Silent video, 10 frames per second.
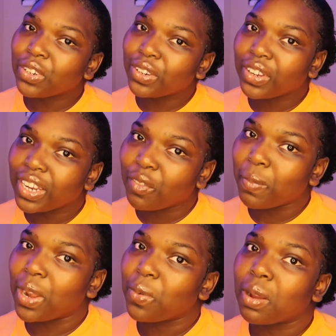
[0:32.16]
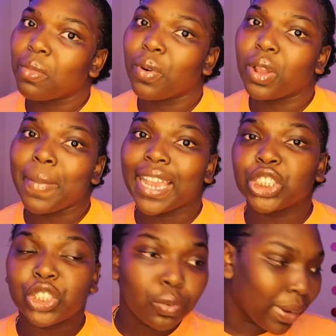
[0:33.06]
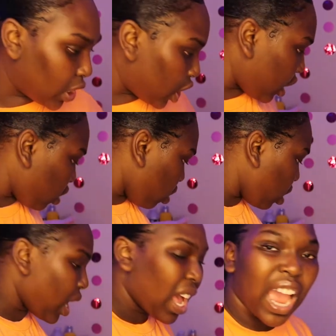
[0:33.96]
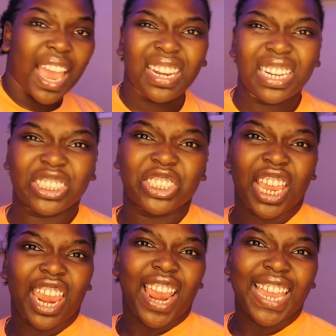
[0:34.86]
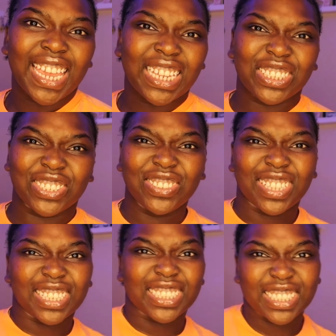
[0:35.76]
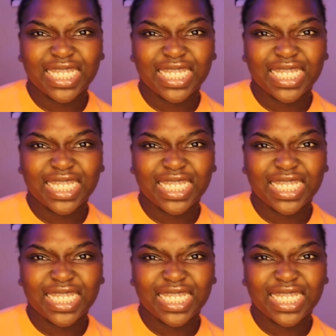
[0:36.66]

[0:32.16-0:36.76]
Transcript: going on, everybody? Welcome or welcome back to my channel. I need a chair. I can't do this.